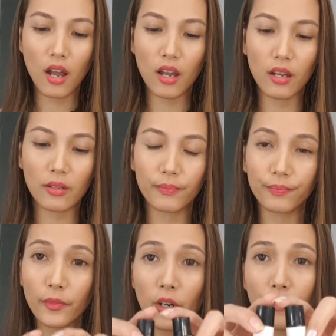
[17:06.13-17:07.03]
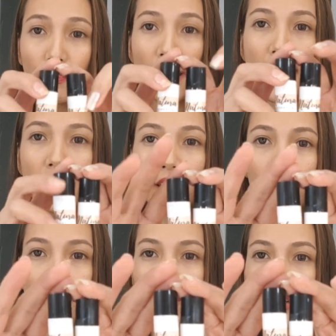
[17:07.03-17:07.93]
are
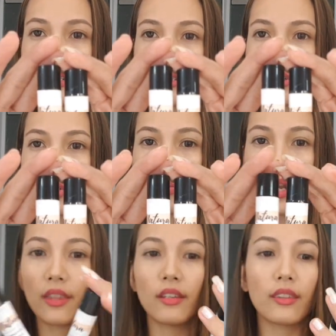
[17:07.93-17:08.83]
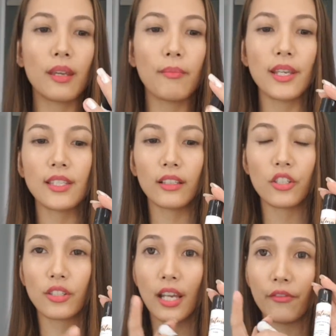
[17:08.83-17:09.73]
packaged in such a way that they
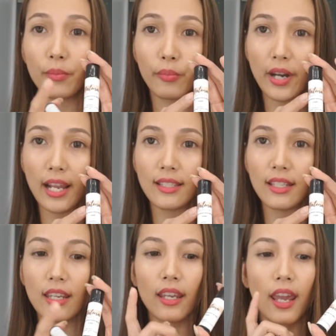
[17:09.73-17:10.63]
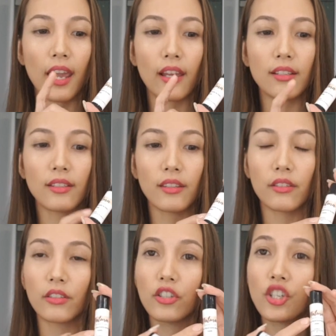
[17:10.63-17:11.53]
basically just have the branding and
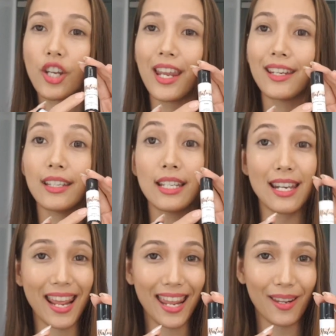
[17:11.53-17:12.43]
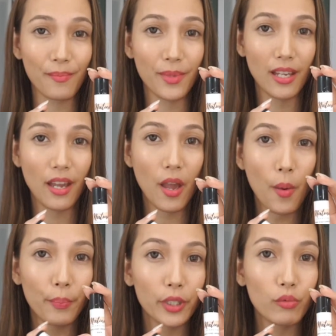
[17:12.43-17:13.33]
the shade name,
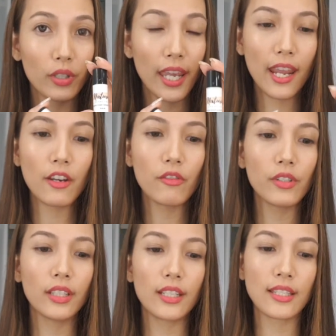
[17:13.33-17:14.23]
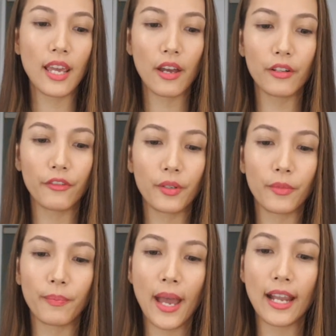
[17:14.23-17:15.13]
but you can't really tell from
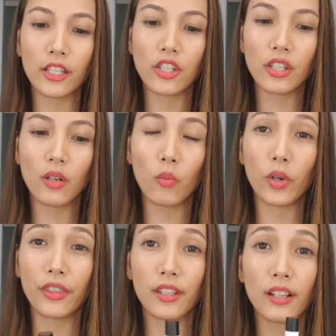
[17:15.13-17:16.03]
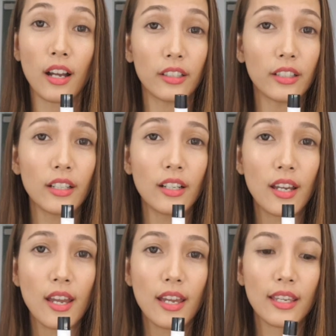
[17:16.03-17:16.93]
the packaging what the color
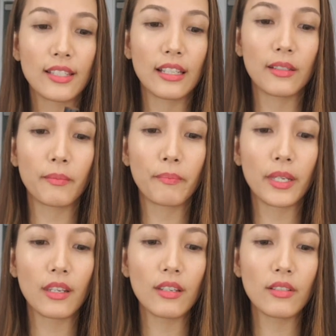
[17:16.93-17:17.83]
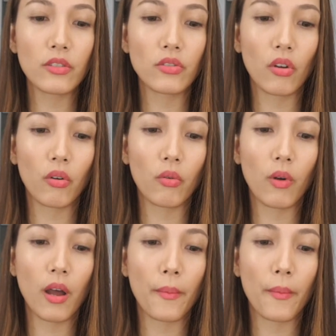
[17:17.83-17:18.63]
is gonna be. So,